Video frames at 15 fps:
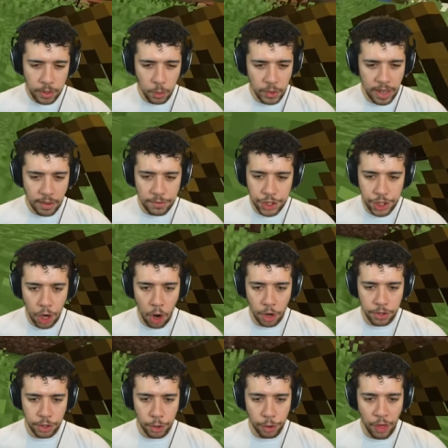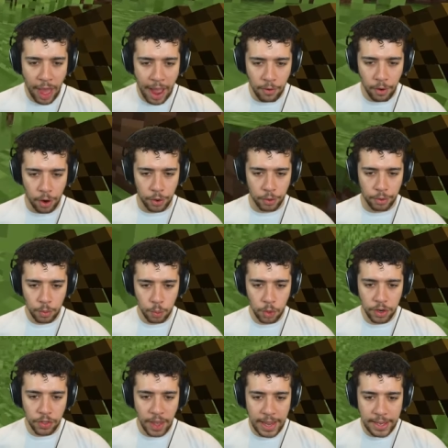we have shark tooth arrows. What
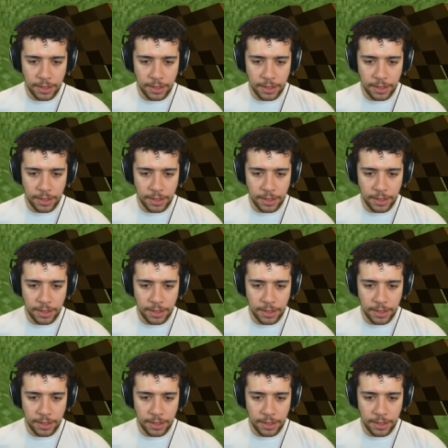do they